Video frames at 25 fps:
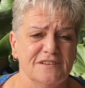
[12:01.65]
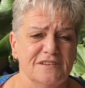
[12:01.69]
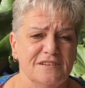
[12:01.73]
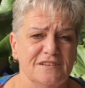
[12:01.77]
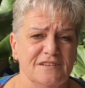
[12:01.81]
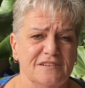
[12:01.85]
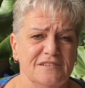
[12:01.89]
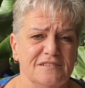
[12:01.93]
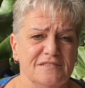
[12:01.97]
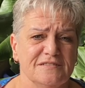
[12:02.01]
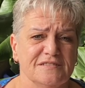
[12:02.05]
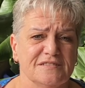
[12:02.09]

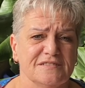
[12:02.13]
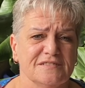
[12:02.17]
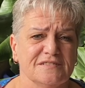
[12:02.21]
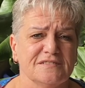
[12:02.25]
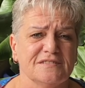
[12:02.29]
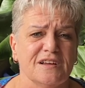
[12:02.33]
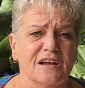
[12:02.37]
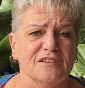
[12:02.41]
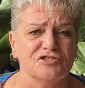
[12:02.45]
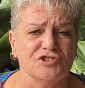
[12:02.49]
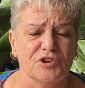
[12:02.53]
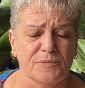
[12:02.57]
is
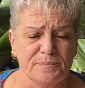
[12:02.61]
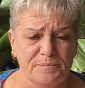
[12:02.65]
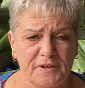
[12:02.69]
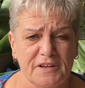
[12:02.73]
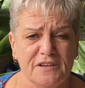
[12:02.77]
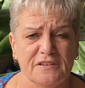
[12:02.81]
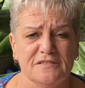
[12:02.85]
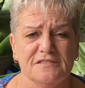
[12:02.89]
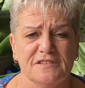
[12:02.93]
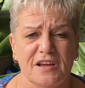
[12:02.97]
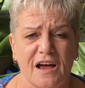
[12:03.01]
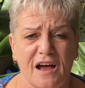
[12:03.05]
such a
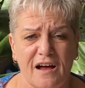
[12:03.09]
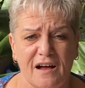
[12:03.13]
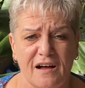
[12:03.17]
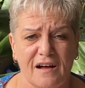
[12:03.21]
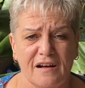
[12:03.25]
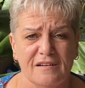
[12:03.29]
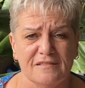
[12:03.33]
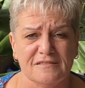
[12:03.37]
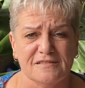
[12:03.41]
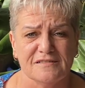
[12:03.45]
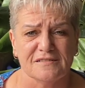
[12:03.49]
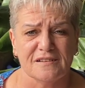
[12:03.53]
big
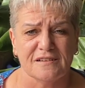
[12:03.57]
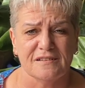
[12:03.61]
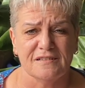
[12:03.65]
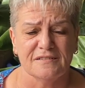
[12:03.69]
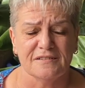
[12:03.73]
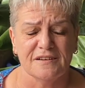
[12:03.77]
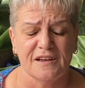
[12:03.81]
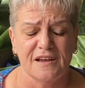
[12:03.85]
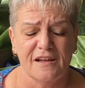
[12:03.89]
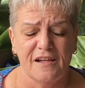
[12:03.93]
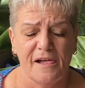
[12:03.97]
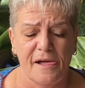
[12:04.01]
task.
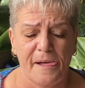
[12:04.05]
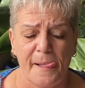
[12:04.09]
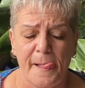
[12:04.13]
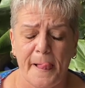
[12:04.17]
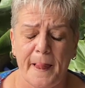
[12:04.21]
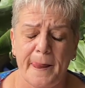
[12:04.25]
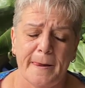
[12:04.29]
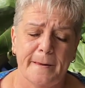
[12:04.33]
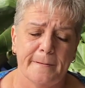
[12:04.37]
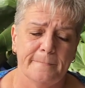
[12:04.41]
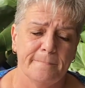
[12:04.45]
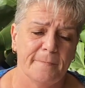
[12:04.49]

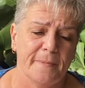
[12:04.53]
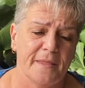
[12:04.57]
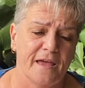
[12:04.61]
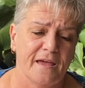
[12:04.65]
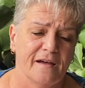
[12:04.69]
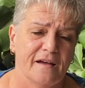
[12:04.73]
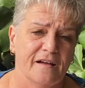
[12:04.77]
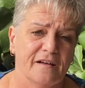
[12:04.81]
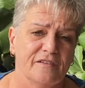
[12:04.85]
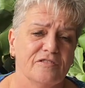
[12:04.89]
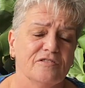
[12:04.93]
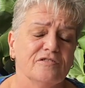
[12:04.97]

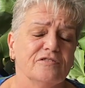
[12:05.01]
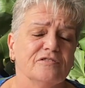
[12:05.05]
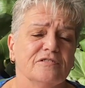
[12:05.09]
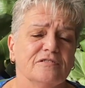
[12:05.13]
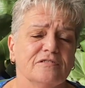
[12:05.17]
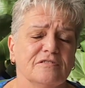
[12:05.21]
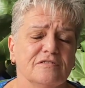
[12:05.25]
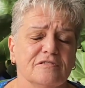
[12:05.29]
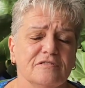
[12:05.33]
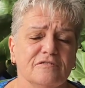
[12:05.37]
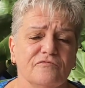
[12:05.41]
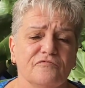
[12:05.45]
Now,
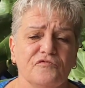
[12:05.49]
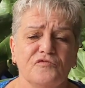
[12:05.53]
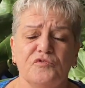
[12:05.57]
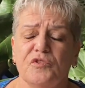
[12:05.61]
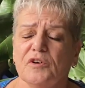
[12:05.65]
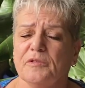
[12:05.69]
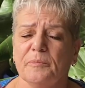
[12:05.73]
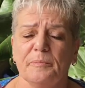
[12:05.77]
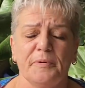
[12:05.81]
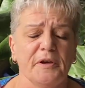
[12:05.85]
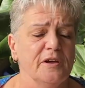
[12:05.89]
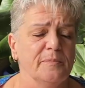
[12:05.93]
for
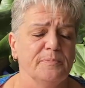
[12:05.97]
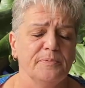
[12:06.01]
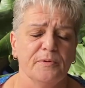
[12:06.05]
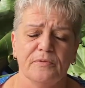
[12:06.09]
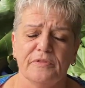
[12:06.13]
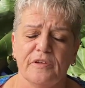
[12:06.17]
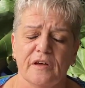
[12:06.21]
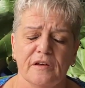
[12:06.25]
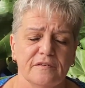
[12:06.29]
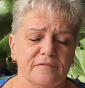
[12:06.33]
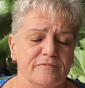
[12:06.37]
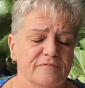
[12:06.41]
the people
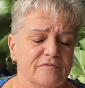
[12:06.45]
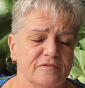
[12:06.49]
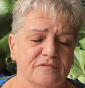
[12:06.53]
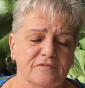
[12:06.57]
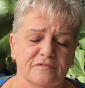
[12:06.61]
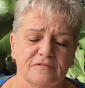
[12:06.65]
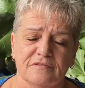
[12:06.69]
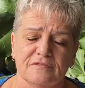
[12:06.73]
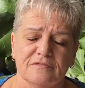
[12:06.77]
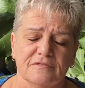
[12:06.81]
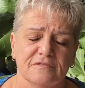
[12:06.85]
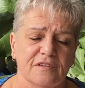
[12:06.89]
that
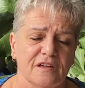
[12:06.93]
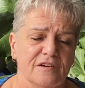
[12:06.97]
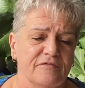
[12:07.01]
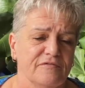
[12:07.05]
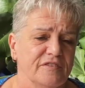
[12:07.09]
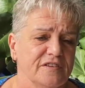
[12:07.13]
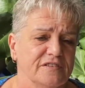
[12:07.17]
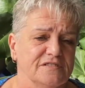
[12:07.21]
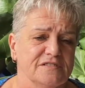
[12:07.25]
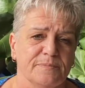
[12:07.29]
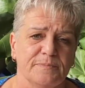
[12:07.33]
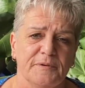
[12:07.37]
have
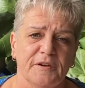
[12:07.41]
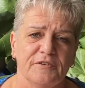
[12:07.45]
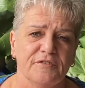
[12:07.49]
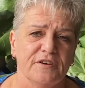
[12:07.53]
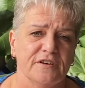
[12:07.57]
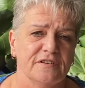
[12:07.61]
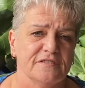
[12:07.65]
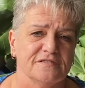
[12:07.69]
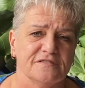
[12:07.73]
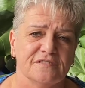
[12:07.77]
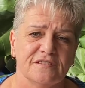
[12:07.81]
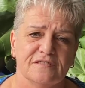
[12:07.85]

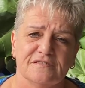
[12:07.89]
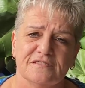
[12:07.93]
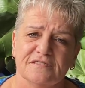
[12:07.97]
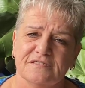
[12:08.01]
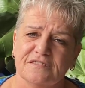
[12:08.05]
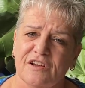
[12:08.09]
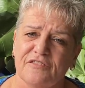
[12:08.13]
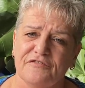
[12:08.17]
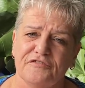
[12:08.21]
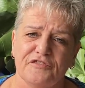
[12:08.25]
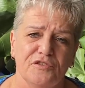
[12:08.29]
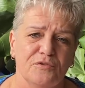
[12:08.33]
experienced this
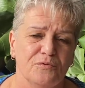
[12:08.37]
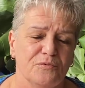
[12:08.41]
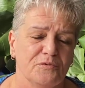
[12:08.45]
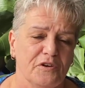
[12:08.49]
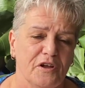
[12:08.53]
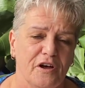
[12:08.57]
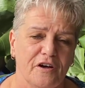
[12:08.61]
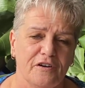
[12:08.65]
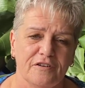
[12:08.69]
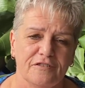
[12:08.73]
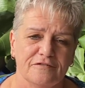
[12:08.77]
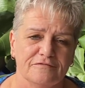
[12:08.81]
stuff, you'll
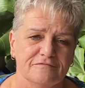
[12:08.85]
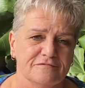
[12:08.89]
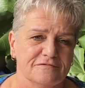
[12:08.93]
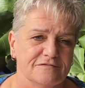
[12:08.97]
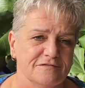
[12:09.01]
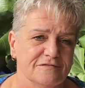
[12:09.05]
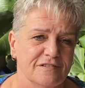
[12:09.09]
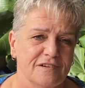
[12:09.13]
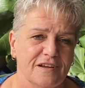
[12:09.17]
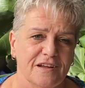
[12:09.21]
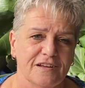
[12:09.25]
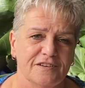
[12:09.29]
know
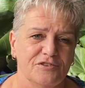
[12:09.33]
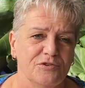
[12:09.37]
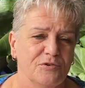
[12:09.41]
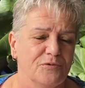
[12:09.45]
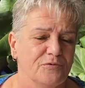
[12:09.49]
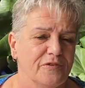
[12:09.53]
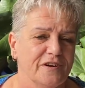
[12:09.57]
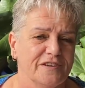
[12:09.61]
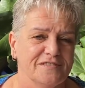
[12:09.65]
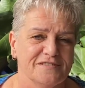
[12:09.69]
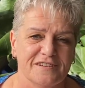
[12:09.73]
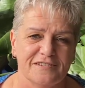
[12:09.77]
and you'll
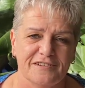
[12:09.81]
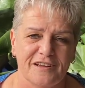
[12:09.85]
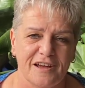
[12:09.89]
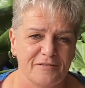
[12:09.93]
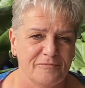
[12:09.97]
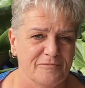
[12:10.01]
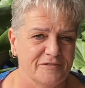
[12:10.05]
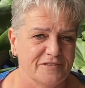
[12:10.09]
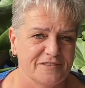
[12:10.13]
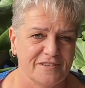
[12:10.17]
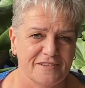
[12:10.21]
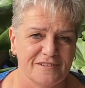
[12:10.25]

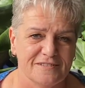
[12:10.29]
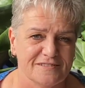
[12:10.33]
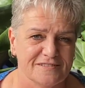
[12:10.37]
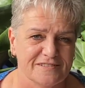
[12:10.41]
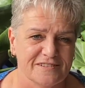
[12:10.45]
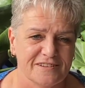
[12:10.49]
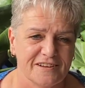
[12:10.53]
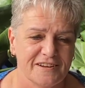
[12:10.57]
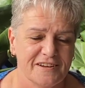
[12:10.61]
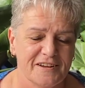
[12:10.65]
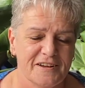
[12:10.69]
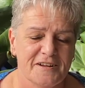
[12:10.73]
resonate with
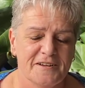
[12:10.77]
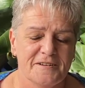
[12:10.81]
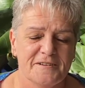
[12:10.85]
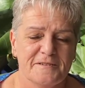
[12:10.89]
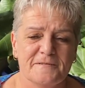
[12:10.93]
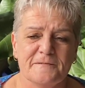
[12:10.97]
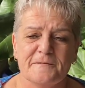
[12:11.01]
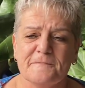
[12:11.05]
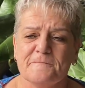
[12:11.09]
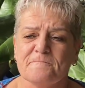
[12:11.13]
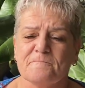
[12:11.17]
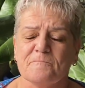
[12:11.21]
this.
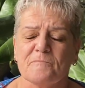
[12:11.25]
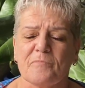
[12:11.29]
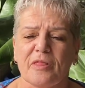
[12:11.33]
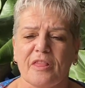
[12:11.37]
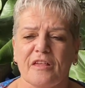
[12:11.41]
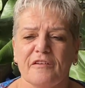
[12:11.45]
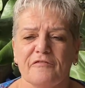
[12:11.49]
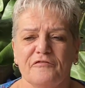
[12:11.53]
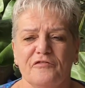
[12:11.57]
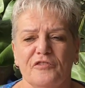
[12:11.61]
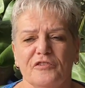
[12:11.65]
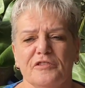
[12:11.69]

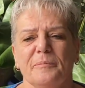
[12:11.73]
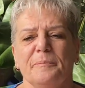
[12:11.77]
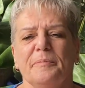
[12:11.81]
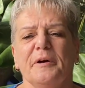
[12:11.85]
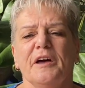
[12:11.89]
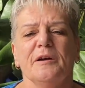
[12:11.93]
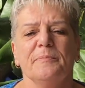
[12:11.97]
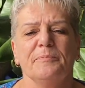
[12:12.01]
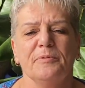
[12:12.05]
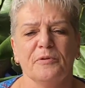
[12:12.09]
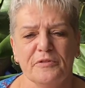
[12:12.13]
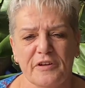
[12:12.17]
For the
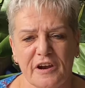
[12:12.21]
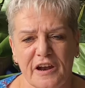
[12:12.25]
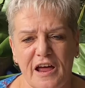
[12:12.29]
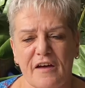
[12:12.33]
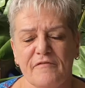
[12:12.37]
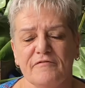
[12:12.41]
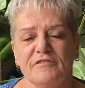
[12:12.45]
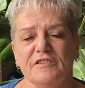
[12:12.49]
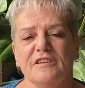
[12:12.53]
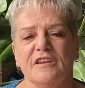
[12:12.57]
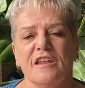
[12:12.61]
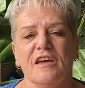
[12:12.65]
people that
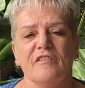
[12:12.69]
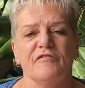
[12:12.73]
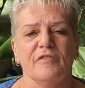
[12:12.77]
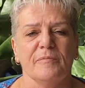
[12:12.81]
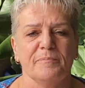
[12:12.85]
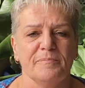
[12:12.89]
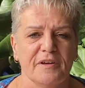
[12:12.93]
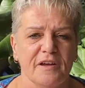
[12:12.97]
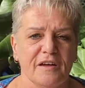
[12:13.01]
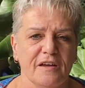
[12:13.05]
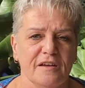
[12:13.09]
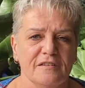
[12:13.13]
have never
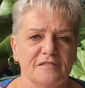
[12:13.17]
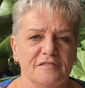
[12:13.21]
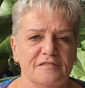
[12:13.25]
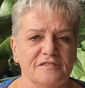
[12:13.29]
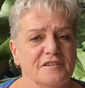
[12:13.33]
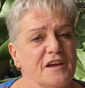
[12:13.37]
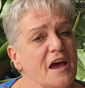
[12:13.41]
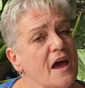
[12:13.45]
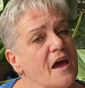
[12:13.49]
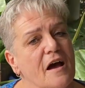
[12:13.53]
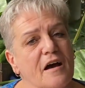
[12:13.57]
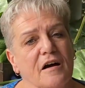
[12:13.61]
been
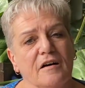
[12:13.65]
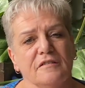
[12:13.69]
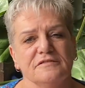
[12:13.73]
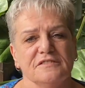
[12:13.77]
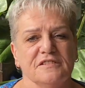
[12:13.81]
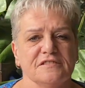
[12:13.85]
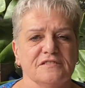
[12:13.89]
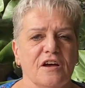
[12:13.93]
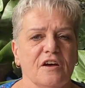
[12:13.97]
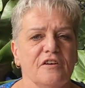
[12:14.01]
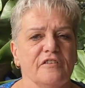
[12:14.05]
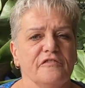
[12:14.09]
down
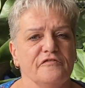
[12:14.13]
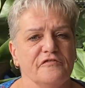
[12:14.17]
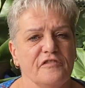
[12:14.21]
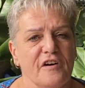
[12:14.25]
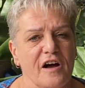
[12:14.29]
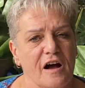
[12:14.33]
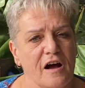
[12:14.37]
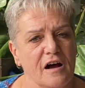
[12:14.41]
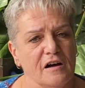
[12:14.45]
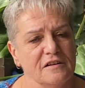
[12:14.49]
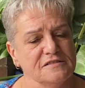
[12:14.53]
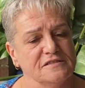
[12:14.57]
so
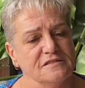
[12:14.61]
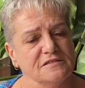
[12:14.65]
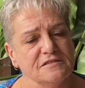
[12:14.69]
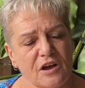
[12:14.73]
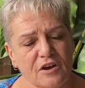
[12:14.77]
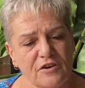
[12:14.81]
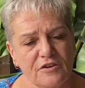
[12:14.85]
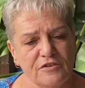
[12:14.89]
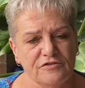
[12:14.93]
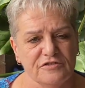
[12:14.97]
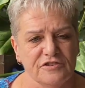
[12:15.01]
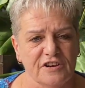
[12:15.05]
far,
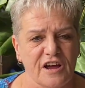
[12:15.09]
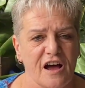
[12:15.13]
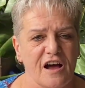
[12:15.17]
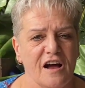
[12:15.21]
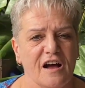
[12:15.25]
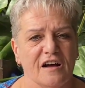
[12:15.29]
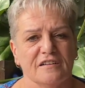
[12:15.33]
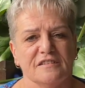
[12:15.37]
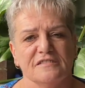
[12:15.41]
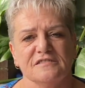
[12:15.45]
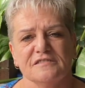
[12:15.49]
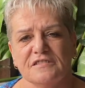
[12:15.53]
so
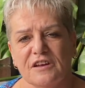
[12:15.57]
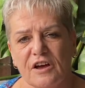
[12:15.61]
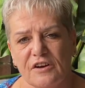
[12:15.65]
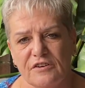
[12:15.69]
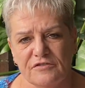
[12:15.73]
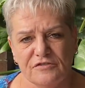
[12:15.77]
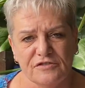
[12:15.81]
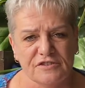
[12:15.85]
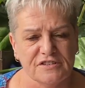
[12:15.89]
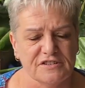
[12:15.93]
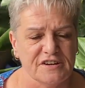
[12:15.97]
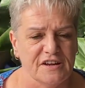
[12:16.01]
dark,
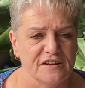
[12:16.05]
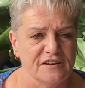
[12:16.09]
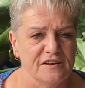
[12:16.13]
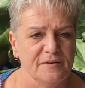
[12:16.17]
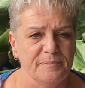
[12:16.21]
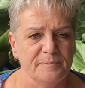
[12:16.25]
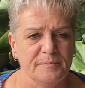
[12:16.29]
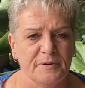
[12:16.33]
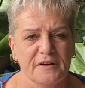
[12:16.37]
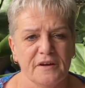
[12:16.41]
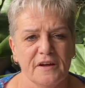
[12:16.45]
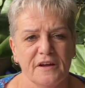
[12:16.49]
so deep,